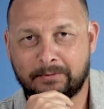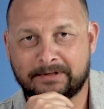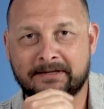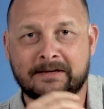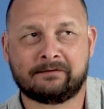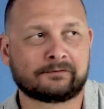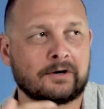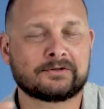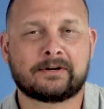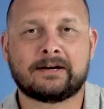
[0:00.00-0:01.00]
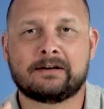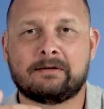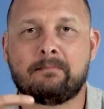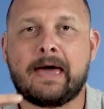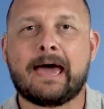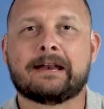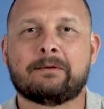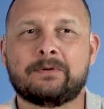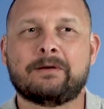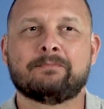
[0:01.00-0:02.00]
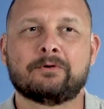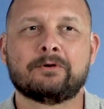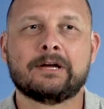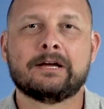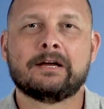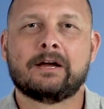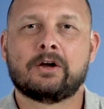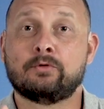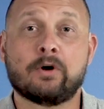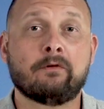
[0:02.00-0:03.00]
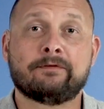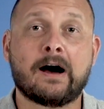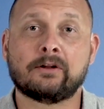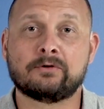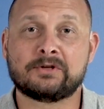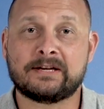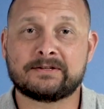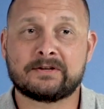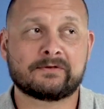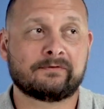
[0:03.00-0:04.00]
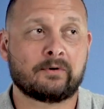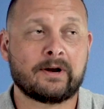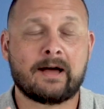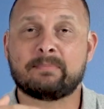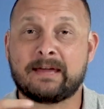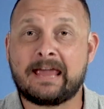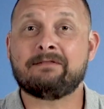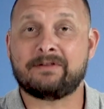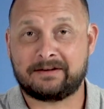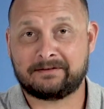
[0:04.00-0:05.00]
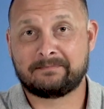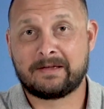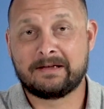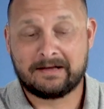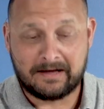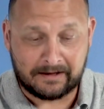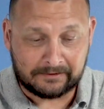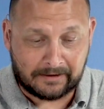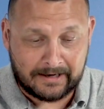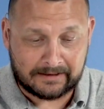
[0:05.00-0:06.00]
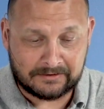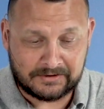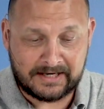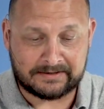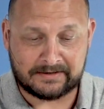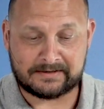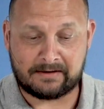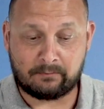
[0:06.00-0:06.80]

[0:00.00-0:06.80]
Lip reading: We tend to get frustrated and mad at people who don't follow Jesus for not behaving like Jesus.